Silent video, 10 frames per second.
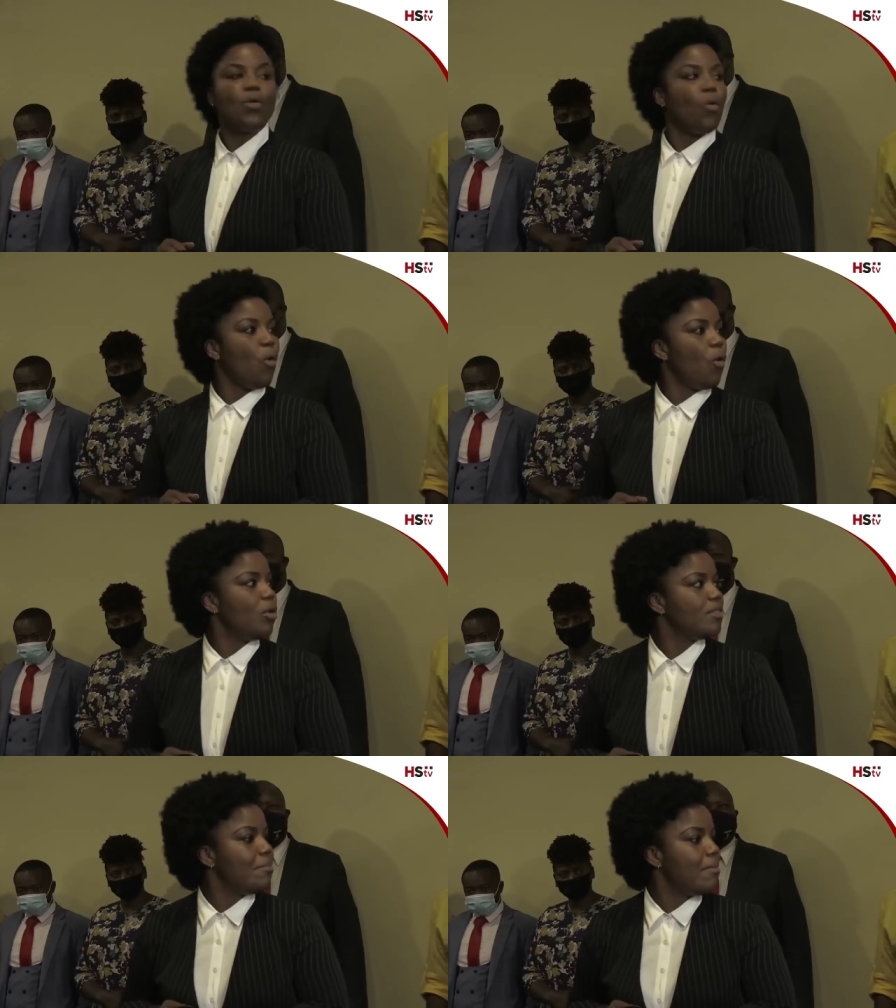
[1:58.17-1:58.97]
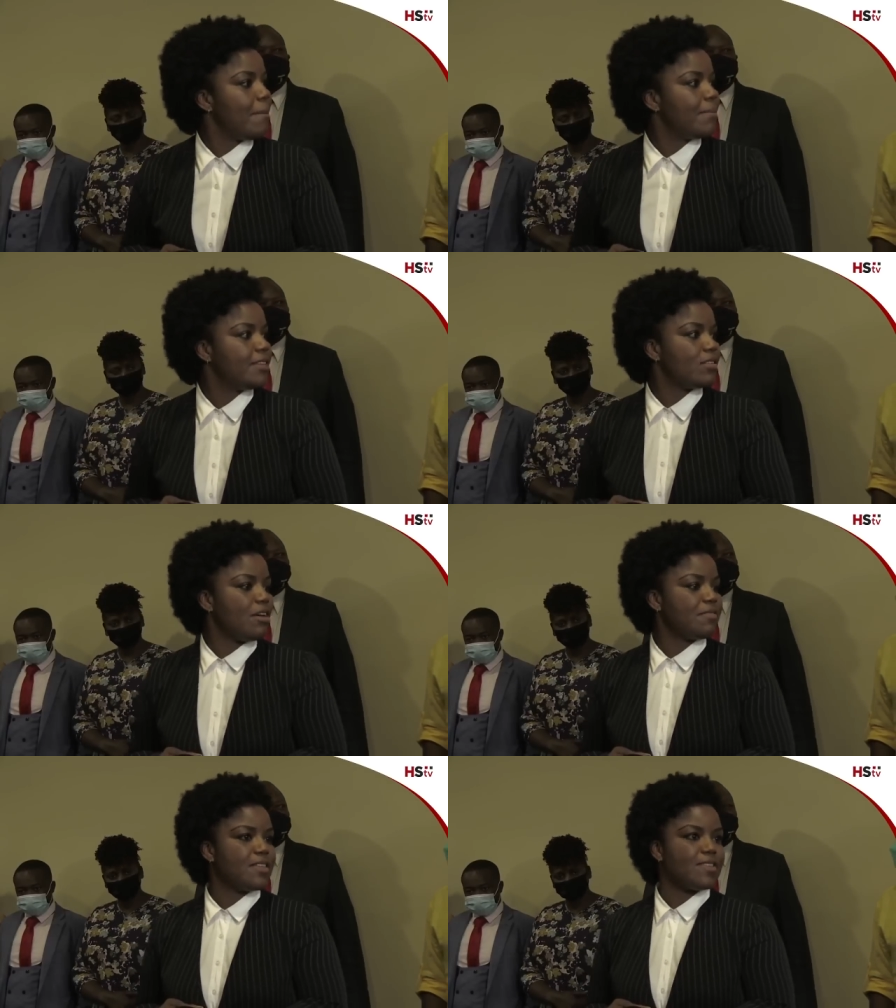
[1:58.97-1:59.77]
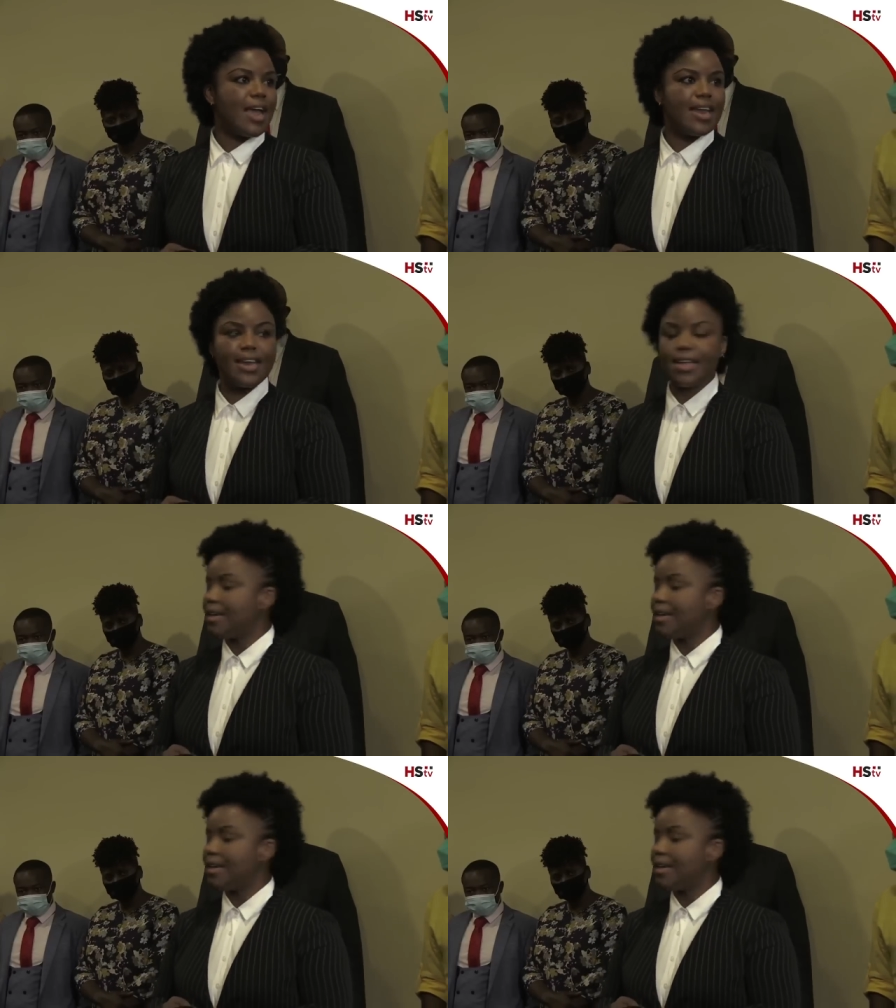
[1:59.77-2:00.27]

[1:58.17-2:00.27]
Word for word: all the members of the Standing